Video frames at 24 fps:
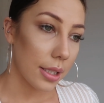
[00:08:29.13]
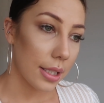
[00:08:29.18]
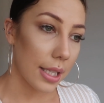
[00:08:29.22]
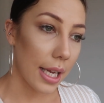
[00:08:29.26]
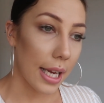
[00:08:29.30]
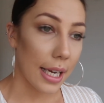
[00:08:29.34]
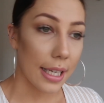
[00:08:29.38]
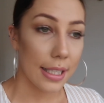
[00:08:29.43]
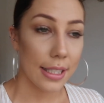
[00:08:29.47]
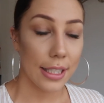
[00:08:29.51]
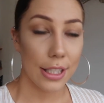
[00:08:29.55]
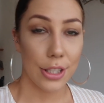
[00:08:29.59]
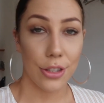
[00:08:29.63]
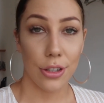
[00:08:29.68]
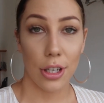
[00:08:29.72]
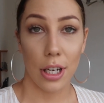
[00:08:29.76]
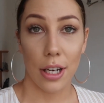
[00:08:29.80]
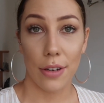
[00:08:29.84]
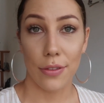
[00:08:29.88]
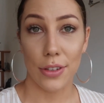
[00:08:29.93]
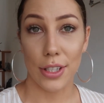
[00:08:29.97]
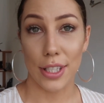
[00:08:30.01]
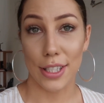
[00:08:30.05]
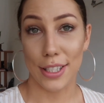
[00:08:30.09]
Taxi
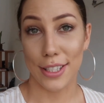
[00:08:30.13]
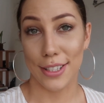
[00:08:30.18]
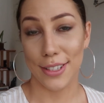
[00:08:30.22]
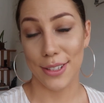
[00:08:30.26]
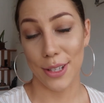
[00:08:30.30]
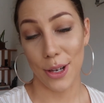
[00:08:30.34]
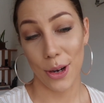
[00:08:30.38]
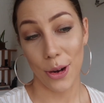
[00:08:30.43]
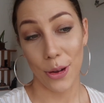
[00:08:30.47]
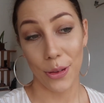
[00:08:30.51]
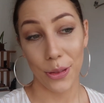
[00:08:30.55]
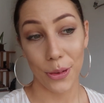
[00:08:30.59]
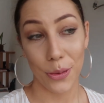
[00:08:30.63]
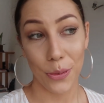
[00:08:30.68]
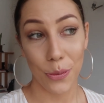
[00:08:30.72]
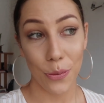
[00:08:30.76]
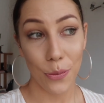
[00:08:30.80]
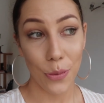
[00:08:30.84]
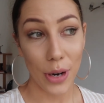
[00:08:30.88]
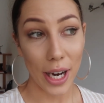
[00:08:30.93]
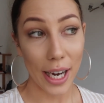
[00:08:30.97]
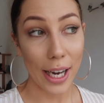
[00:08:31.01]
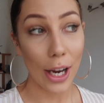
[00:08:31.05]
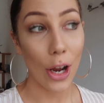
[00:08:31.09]
drivers. So on the
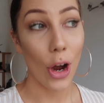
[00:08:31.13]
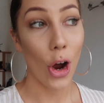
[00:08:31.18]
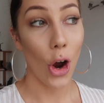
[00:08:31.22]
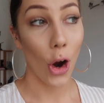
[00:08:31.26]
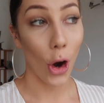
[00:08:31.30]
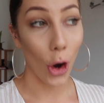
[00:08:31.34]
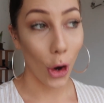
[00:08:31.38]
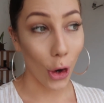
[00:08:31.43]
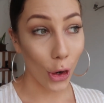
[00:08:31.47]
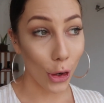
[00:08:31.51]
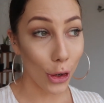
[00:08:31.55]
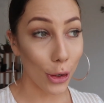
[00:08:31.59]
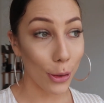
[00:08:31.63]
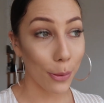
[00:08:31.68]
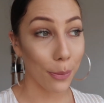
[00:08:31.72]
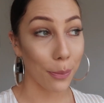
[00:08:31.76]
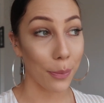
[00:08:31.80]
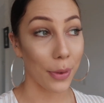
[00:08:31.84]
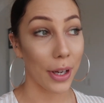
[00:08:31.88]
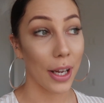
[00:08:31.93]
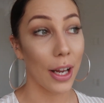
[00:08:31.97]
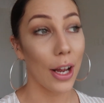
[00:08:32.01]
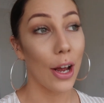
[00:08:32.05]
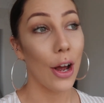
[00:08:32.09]
way
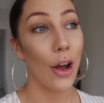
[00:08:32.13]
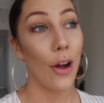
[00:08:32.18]
home